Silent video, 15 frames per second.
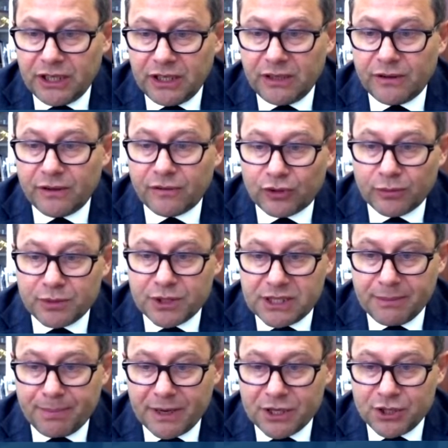In the United
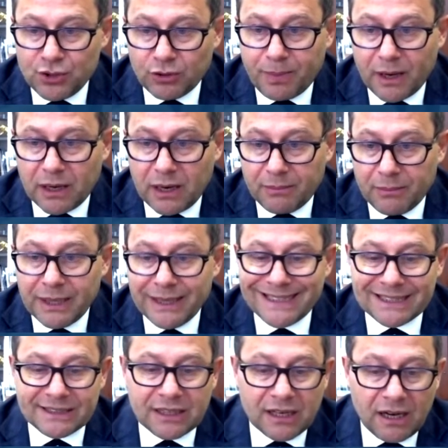States, support of
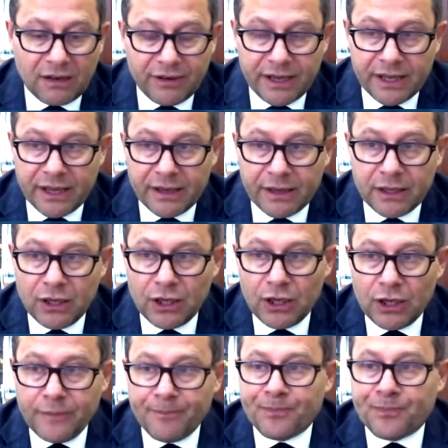HCPs,
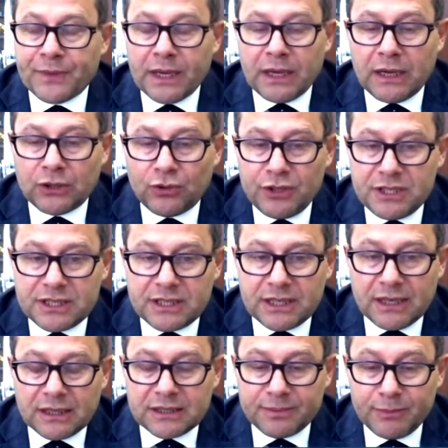courts, and also
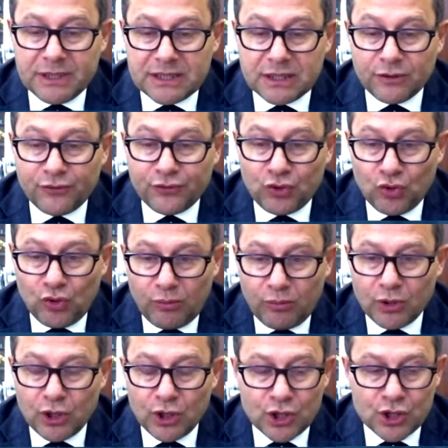reimbursement calculation,
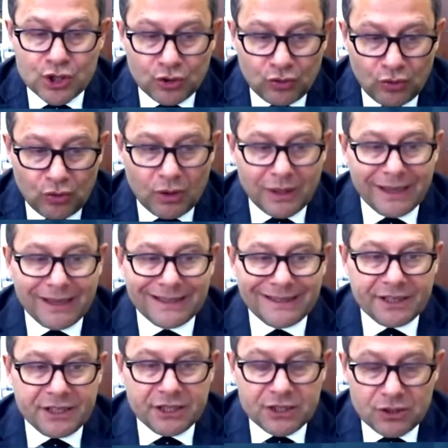insurance.
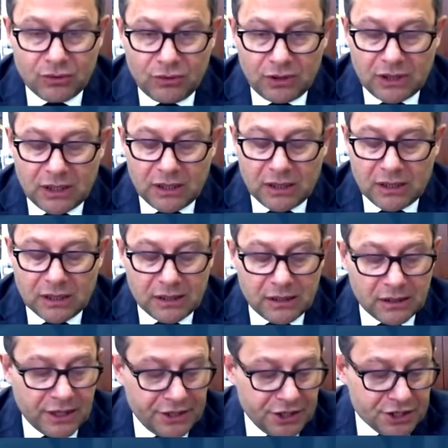So the point is
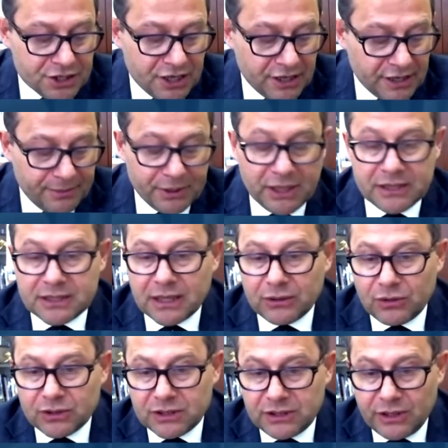here that
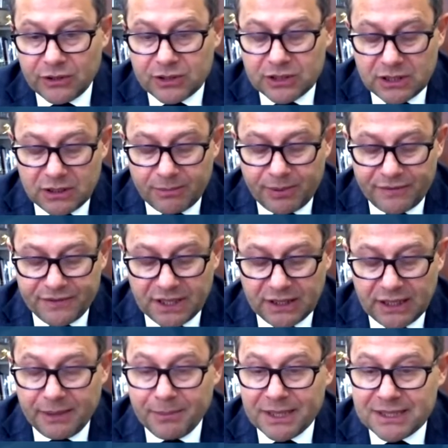traditionally
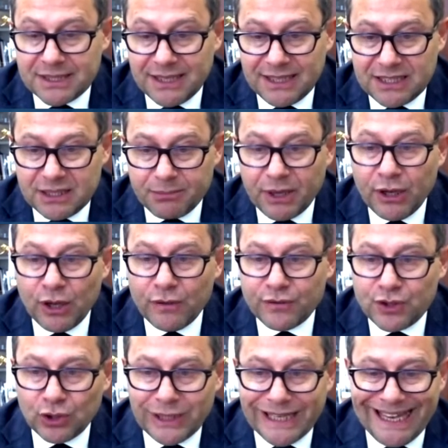guidelines, which are
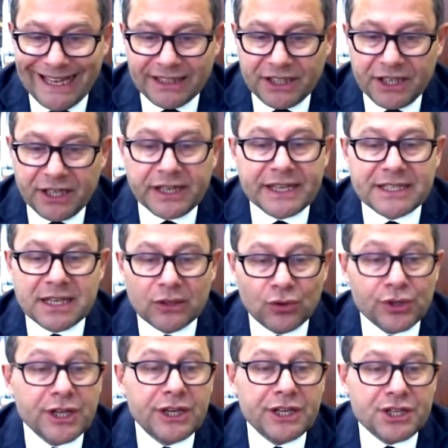created by
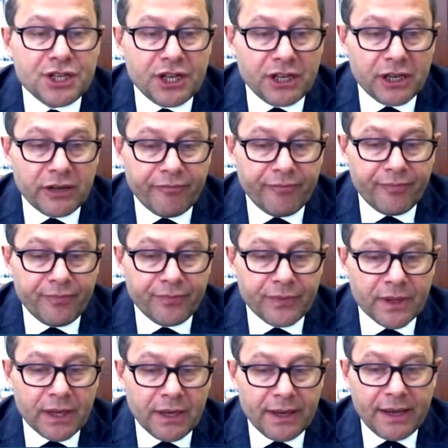professional associations,
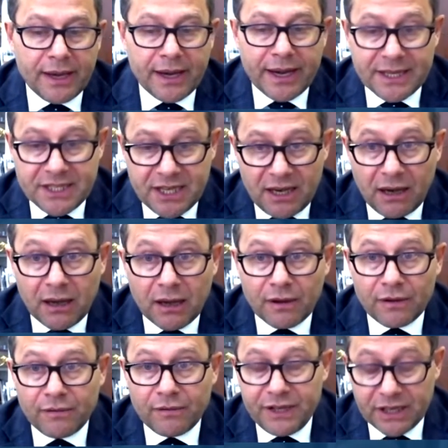this is ideology of
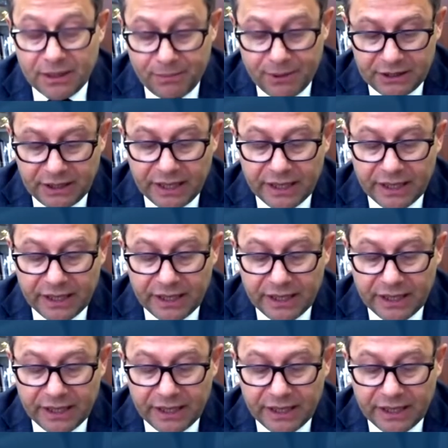treatment.